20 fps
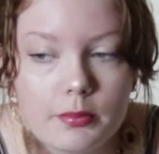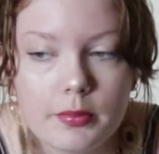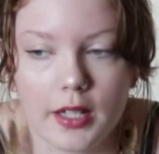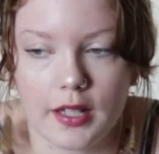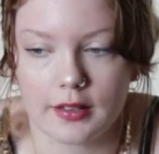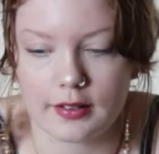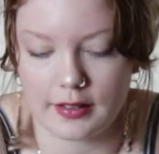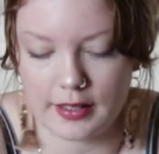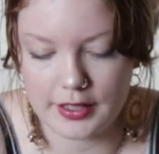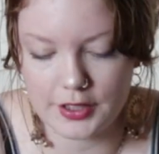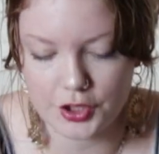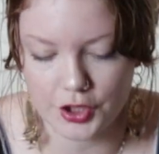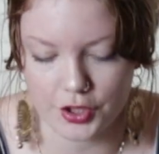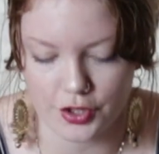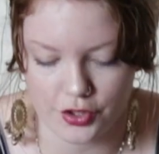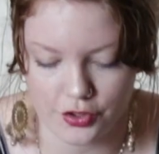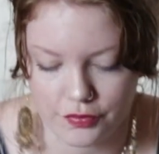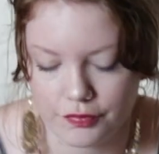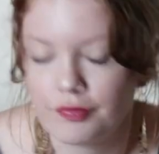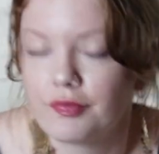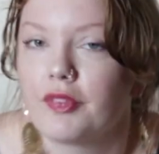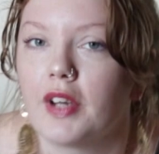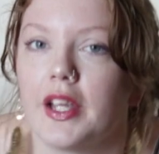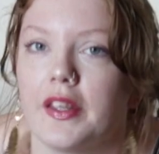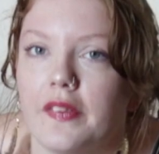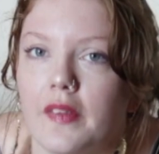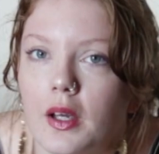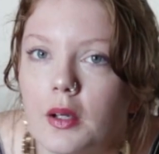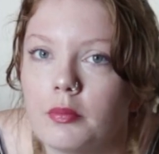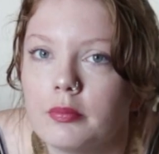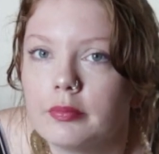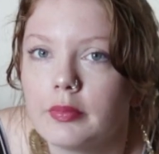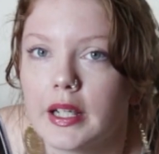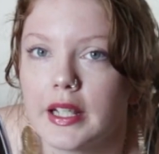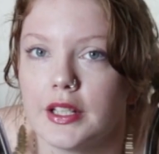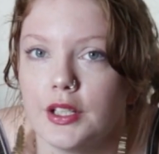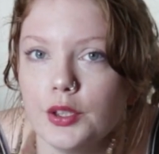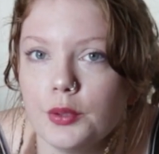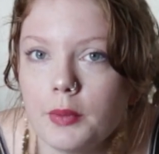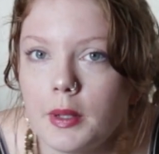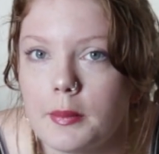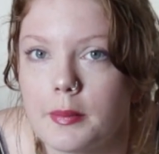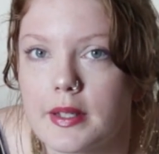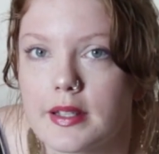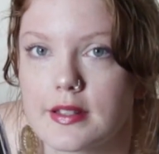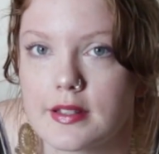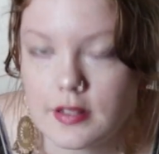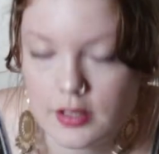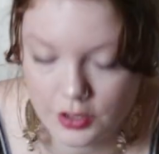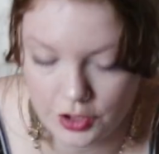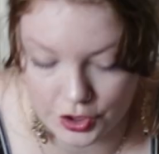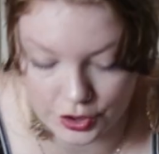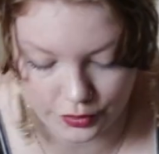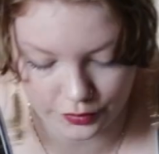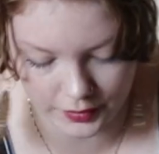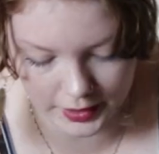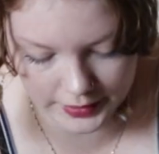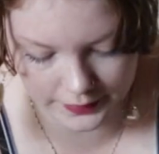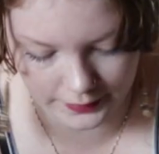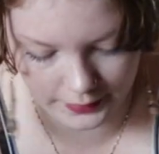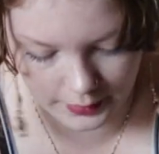bugs, I just fight them. I do my best to just fight